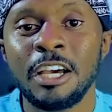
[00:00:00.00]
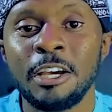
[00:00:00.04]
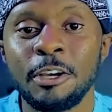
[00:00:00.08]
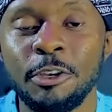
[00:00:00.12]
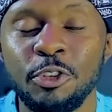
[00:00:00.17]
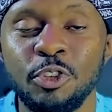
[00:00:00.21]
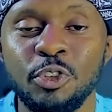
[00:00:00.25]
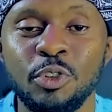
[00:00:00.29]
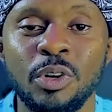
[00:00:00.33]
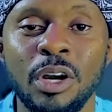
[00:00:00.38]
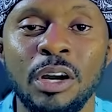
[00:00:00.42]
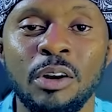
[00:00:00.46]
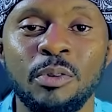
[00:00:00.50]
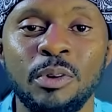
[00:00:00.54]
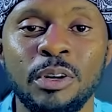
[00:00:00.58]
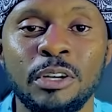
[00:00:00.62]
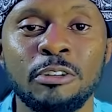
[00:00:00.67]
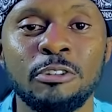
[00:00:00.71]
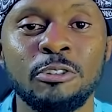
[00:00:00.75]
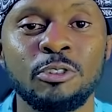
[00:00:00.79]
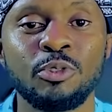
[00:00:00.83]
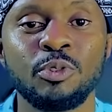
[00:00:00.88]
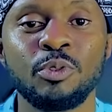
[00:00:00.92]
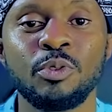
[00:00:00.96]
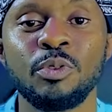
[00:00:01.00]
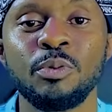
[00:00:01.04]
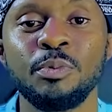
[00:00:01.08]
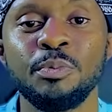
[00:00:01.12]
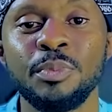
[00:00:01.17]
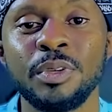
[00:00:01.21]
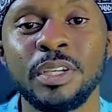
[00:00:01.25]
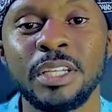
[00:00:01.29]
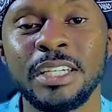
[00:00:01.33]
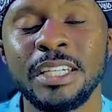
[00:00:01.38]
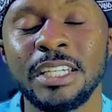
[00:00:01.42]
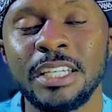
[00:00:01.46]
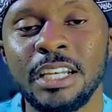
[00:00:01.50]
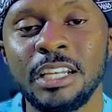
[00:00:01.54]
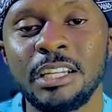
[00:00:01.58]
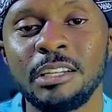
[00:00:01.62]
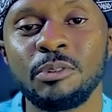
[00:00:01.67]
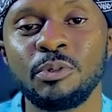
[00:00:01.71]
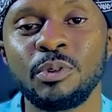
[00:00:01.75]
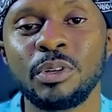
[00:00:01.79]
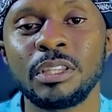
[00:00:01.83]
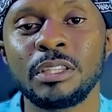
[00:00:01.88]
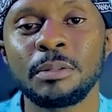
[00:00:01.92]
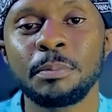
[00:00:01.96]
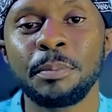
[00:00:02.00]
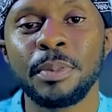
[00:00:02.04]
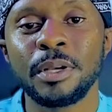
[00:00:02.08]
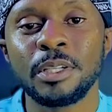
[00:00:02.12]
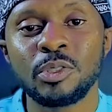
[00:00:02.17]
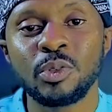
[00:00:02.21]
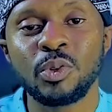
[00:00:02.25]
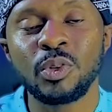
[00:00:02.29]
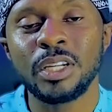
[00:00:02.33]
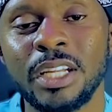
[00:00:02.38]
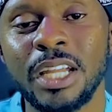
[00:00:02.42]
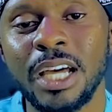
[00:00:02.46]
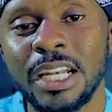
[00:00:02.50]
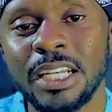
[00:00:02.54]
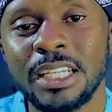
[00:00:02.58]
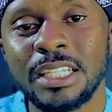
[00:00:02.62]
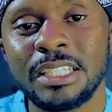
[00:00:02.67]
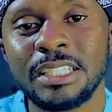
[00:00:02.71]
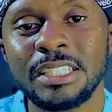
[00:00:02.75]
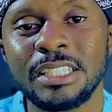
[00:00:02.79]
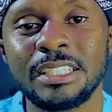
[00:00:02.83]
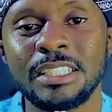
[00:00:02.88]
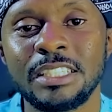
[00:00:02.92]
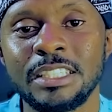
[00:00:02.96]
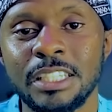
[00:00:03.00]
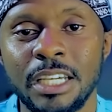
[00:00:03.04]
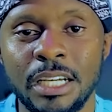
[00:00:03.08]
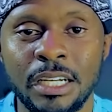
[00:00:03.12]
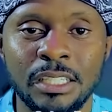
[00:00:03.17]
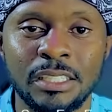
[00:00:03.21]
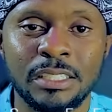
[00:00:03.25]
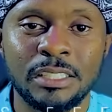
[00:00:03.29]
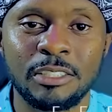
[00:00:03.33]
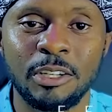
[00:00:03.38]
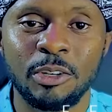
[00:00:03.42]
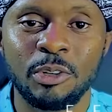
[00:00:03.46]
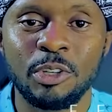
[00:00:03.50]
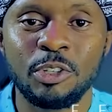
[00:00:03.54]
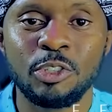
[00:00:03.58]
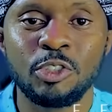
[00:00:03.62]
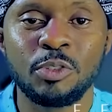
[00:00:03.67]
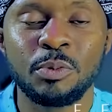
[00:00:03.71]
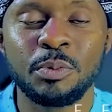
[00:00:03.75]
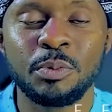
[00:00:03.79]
you are going to be dealing with personality checks. You're going to